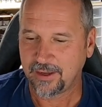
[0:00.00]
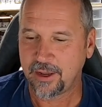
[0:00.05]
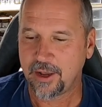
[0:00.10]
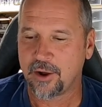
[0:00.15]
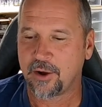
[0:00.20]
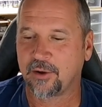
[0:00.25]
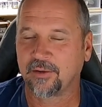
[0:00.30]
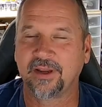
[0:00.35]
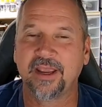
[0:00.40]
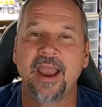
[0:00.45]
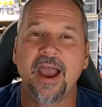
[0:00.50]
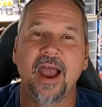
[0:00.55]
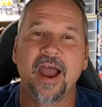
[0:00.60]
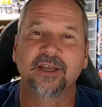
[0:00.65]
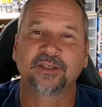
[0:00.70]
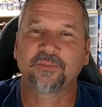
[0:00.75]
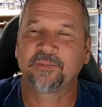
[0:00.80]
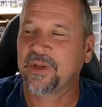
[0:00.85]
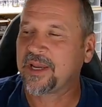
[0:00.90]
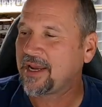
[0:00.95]
Oh
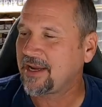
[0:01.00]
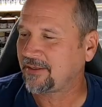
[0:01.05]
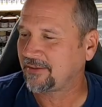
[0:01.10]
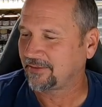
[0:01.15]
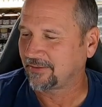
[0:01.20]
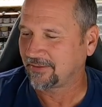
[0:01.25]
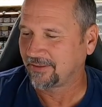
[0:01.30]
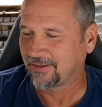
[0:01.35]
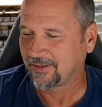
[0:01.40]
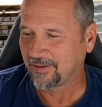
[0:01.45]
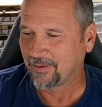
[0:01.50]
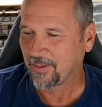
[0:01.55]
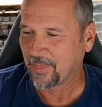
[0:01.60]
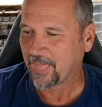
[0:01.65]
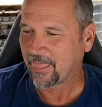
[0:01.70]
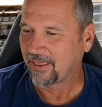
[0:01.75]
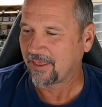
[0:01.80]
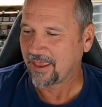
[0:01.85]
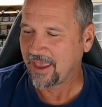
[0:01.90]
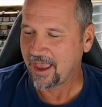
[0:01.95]
gosh, Pete.
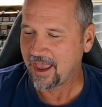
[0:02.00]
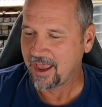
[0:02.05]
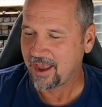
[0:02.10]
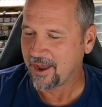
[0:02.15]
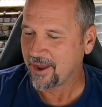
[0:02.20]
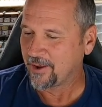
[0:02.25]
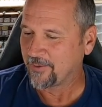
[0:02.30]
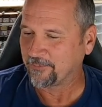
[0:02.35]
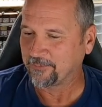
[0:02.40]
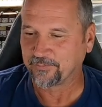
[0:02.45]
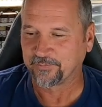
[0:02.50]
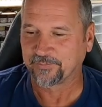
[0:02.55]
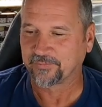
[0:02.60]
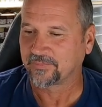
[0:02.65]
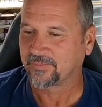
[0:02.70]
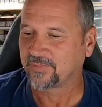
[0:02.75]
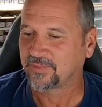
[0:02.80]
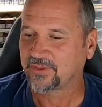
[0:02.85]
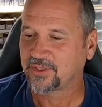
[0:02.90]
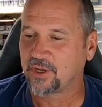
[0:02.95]

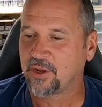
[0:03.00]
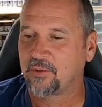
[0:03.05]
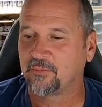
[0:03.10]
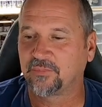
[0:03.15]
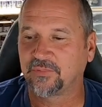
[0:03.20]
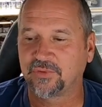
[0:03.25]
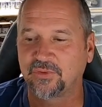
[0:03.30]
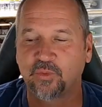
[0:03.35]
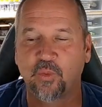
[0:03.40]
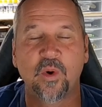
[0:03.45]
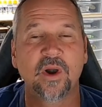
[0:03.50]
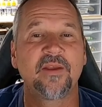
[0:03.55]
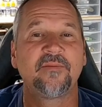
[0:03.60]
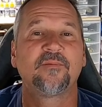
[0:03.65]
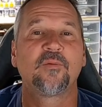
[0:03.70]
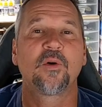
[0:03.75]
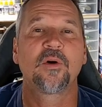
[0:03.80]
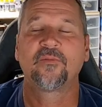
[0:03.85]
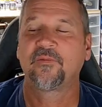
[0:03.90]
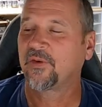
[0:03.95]
So
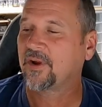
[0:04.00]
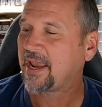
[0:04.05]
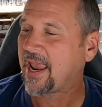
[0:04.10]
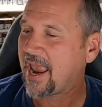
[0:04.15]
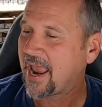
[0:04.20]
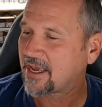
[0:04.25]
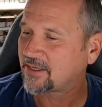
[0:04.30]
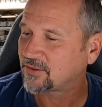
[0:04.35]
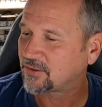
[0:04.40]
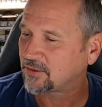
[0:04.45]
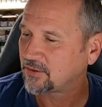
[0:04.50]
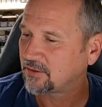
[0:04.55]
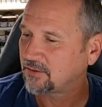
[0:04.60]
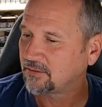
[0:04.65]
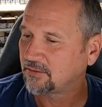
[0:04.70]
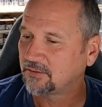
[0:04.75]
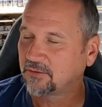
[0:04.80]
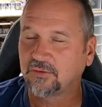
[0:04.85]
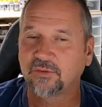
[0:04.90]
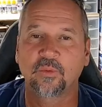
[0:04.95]
24 for
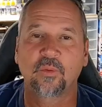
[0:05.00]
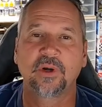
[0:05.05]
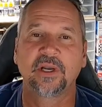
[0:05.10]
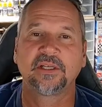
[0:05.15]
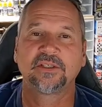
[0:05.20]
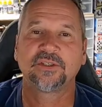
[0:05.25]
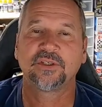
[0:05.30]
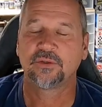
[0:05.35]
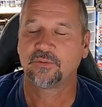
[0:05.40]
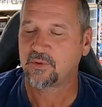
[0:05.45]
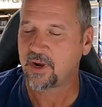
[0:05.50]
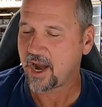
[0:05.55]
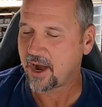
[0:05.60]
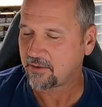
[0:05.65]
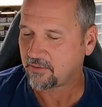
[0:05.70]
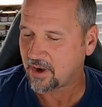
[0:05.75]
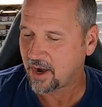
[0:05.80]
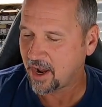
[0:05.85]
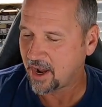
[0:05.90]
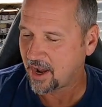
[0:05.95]
gasser, 22
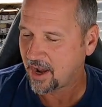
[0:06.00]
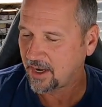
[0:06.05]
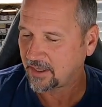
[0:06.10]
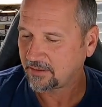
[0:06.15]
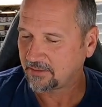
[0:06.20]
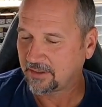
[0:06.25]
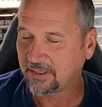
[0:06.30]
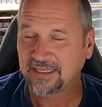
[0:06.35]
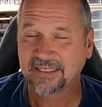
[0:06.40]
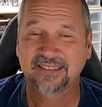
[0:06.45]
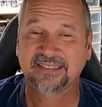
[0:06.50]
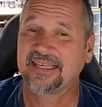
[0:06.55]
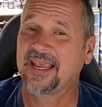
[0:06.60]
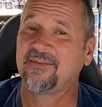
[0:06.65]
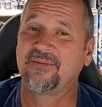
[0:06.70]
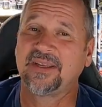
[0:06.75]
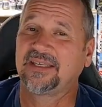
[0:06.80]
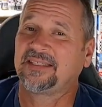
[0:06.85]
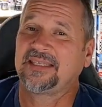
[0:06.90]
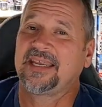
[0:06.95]
rat rod,
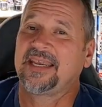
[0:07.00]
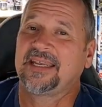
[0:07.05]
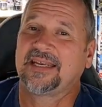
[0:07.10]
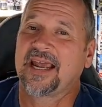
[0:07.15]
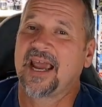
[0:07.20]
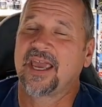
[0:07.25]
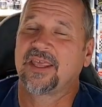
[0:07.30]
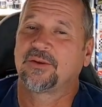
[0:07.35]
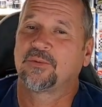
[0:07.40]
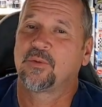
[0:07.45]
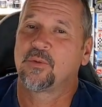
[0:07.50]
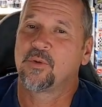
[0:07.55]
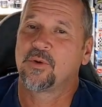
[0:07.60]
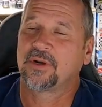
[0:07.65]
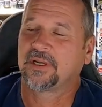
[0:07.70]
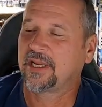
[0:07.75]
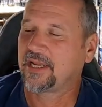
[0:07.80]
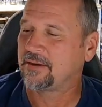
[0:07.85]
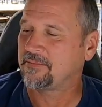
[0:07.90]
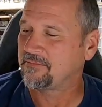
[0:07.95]
17 either
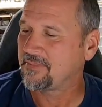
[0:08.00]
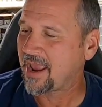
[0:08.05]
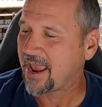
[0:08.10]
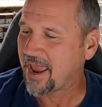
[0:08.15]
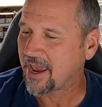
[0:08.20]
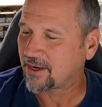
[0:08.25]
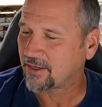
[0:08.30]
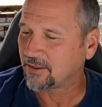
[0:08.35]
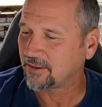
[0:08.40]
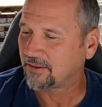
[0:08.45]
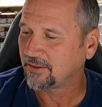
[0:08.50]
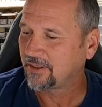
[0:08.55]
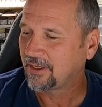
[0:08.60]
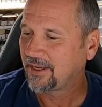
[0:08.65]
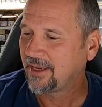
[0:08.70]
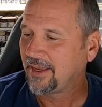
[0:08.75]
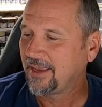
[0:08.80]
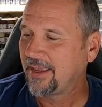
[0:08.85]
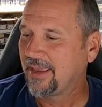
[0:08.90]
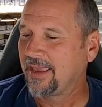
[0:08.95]
or, it didn't
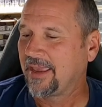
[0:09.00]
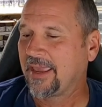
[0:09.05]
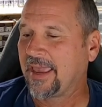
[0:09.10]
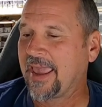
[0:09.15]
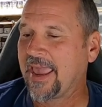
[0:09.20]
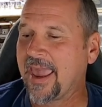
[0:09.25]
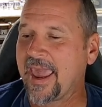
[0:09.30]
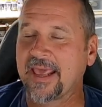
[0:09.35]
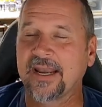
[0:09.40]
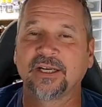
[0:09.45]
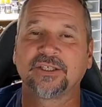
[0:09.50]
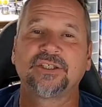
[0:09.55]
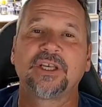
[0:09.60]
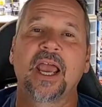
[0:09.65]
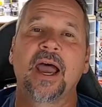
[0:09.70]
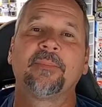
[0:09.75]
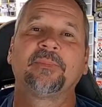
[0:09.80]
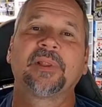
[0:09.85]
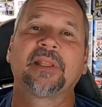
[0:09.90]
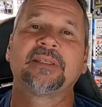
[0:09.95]
matter, and I
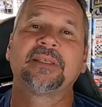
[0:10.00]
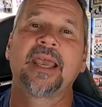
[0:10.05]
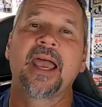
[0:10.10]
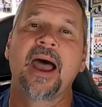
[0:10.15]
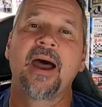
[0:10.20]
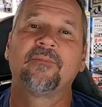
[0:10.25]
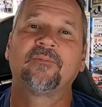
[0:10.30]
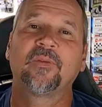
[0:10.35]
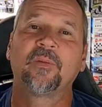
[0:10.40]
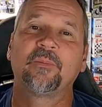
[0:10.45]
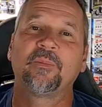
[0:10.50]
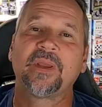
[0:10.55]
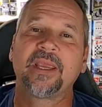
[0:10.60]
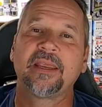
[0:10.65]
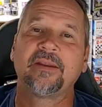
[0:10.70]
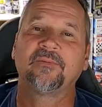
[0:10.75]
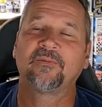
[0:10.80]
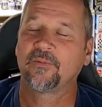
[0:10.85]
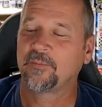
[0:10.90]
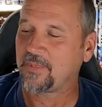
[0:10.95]
chopped the top from
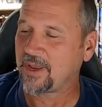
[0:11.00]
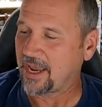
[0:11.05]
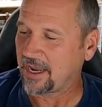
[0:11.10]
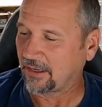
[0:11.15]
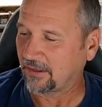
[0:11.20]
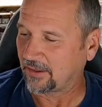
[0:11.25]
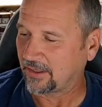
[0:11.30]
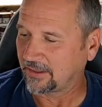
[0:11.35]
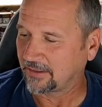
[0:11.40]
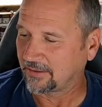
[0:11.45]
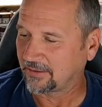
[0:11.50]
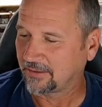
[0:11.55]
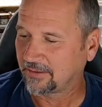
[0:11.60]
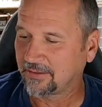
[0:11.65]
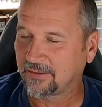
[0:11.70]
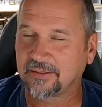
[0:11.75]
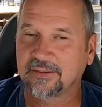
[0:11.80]
Pete from England.